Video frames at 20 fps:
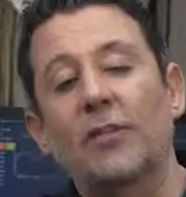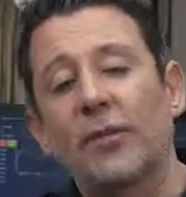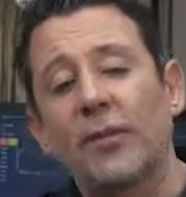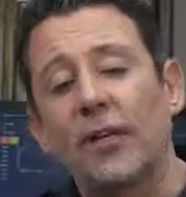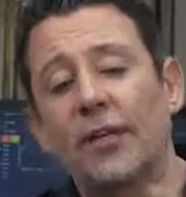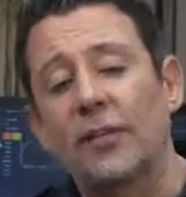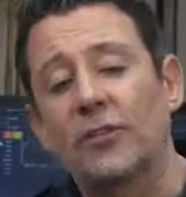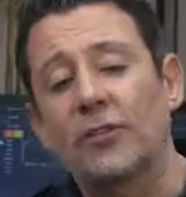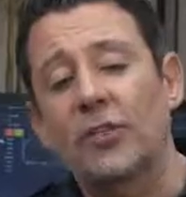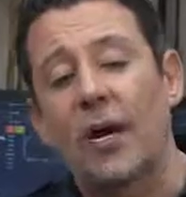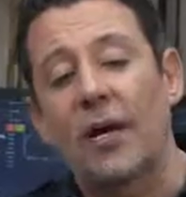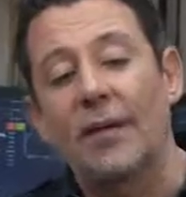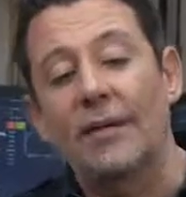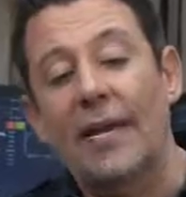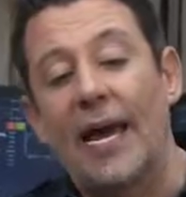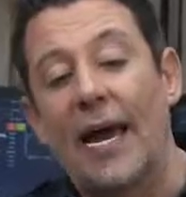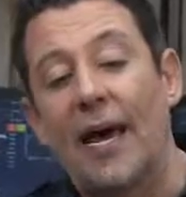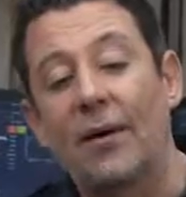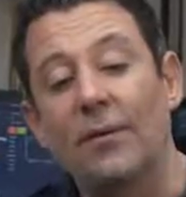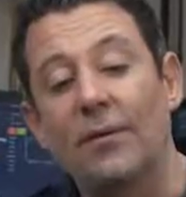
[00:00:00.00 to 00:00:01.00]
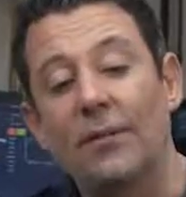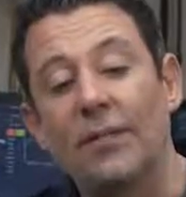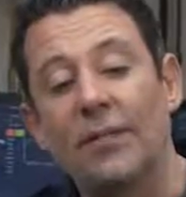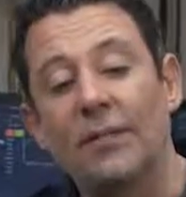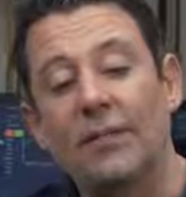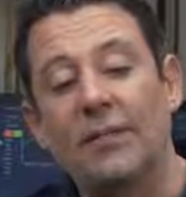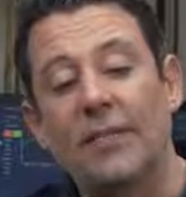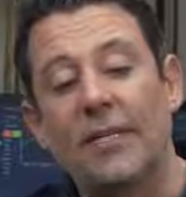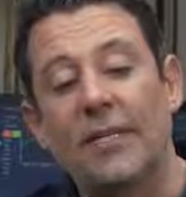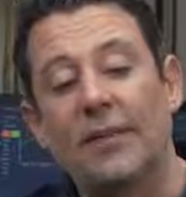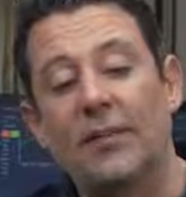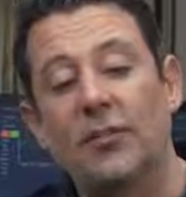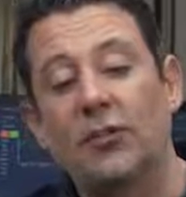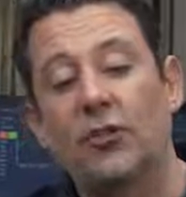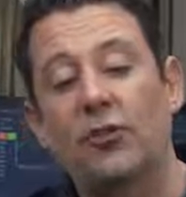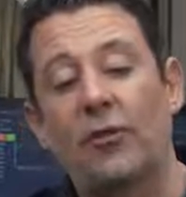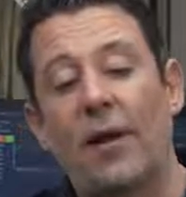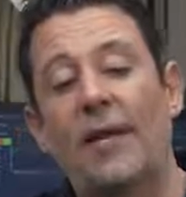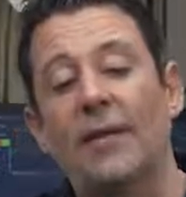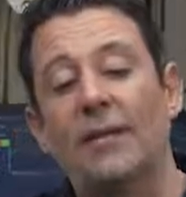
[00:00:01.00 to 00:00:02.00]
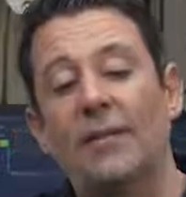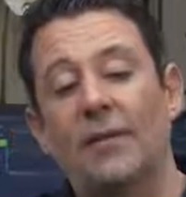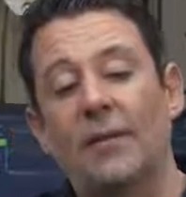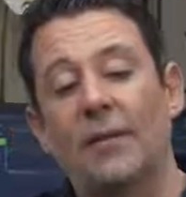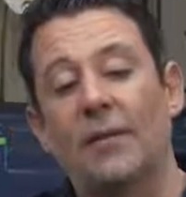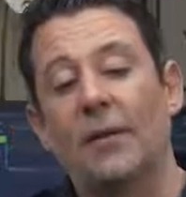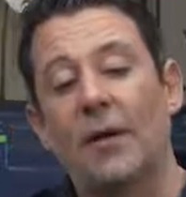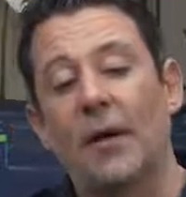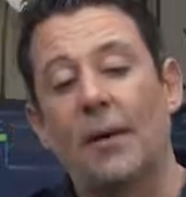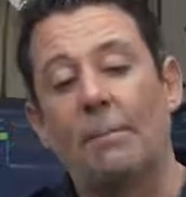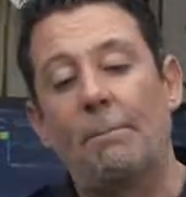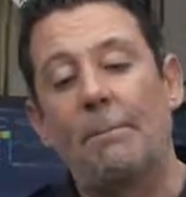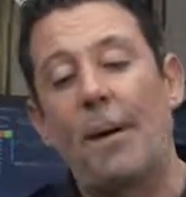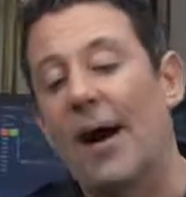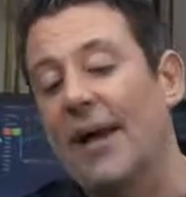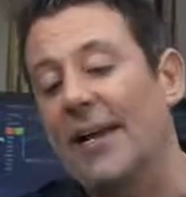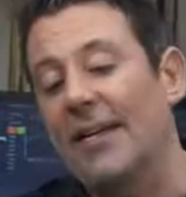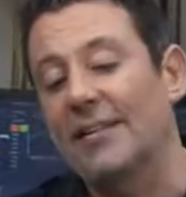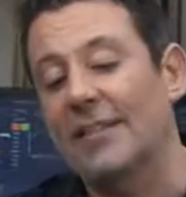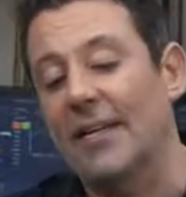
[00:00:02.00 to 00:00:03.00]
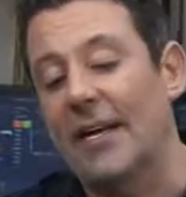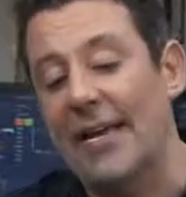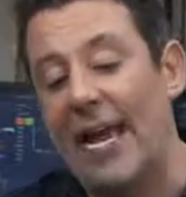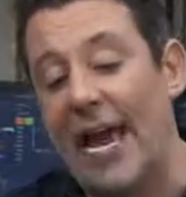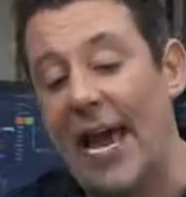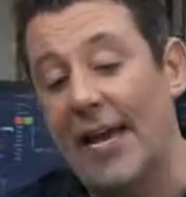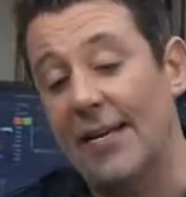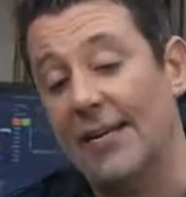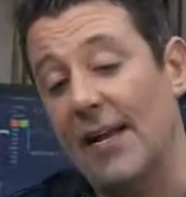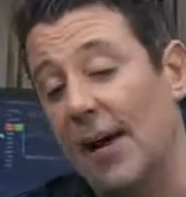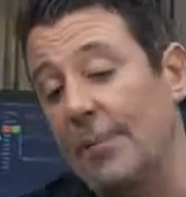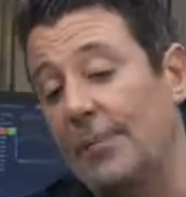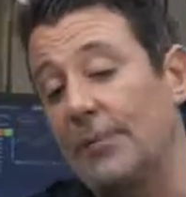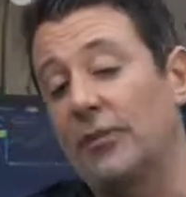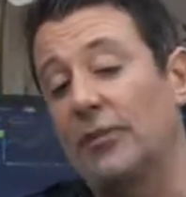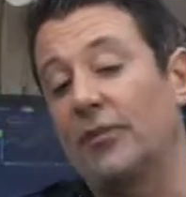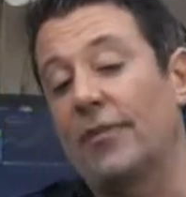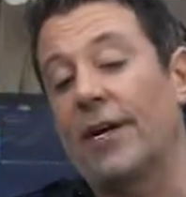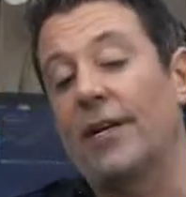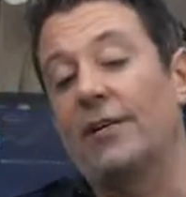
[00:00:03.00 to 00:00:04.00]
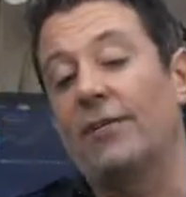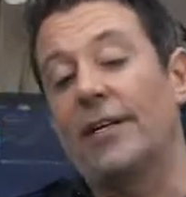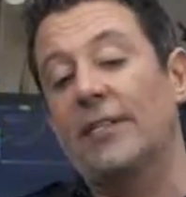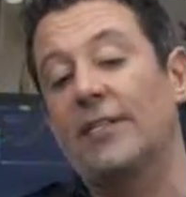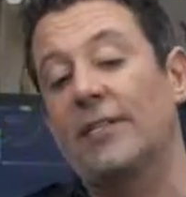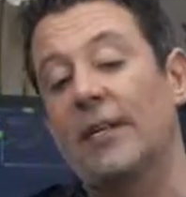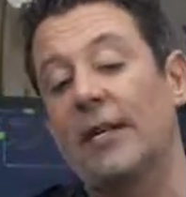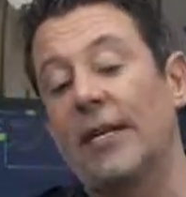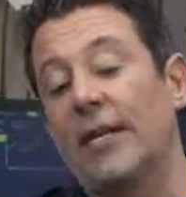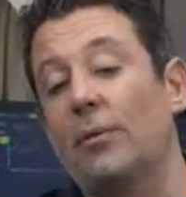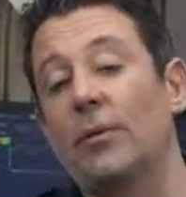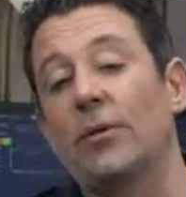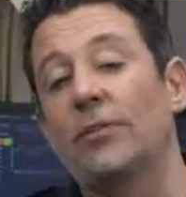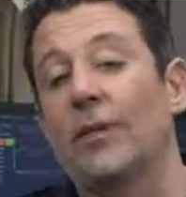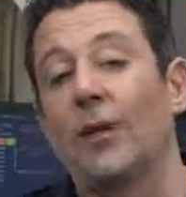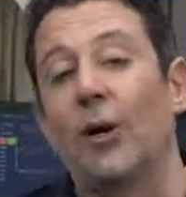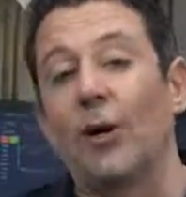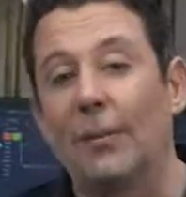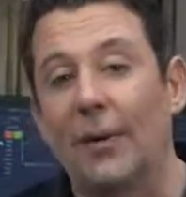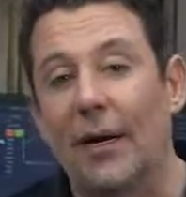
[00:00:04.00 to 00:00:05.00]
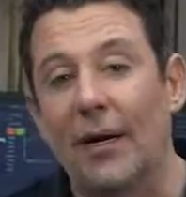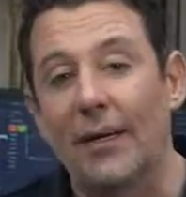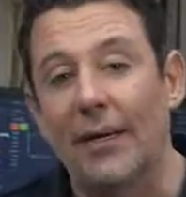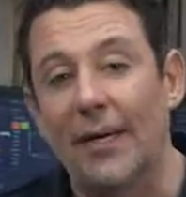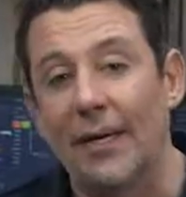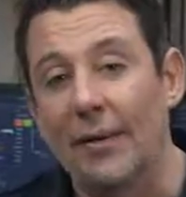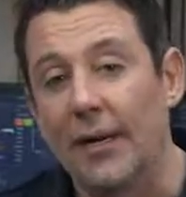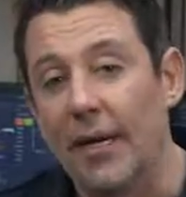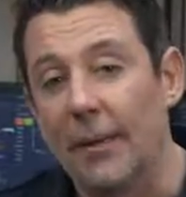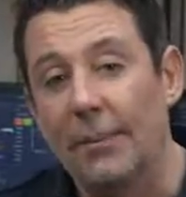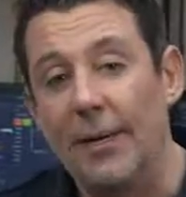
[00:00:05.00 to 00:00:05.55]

so if we look at the chart now, you can see the trend bias I had up until very recently was long market.